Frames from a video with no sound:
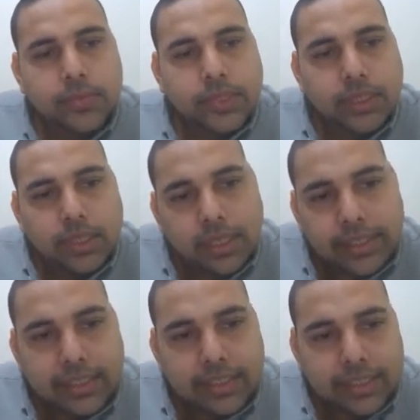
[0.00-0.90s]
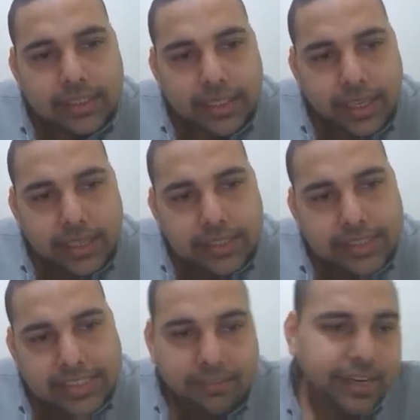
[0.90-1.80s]
that has, let's say,
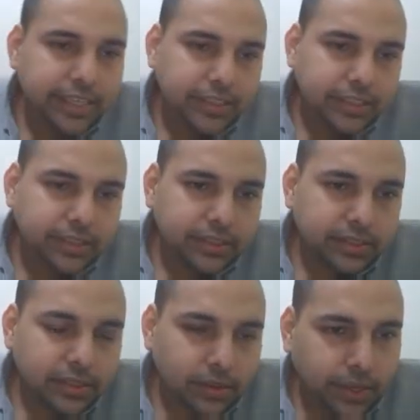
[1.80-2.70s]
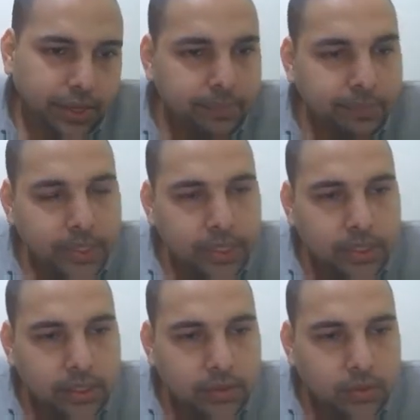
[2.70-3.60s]
7 digits. Okay?
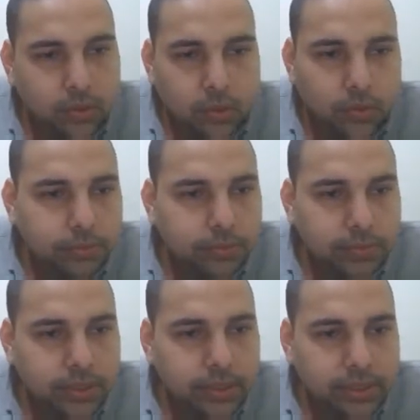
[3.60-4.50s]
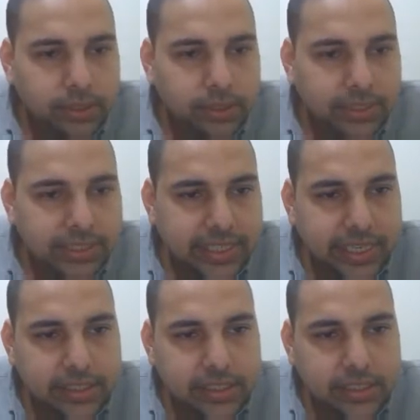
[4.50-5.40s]
So
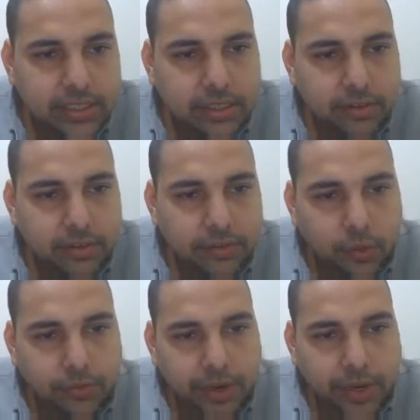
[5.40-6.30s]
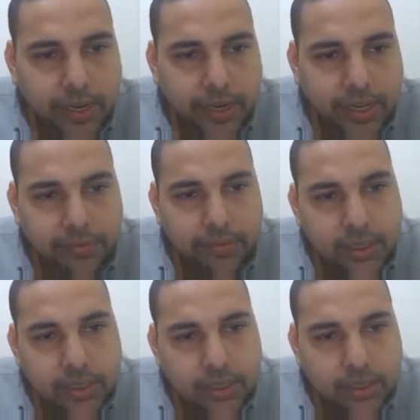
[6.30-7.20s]
6, 4, 5,
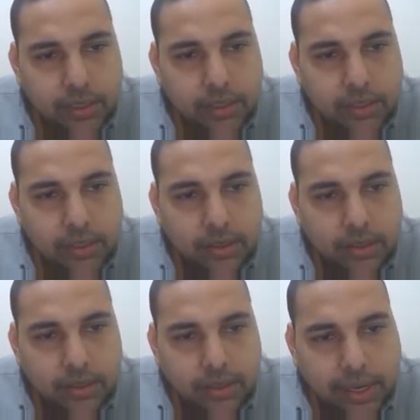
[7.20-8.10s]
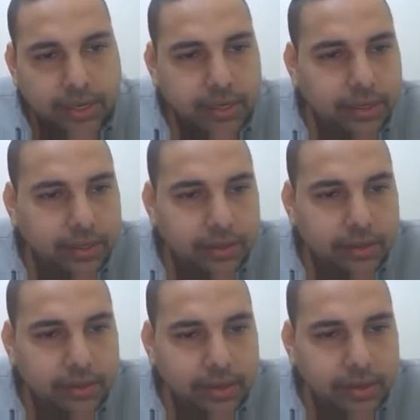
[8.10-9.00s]

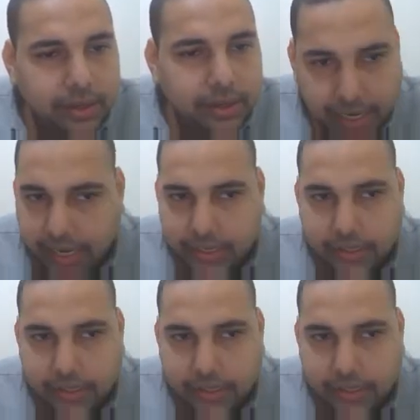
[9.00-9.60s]
9, 8,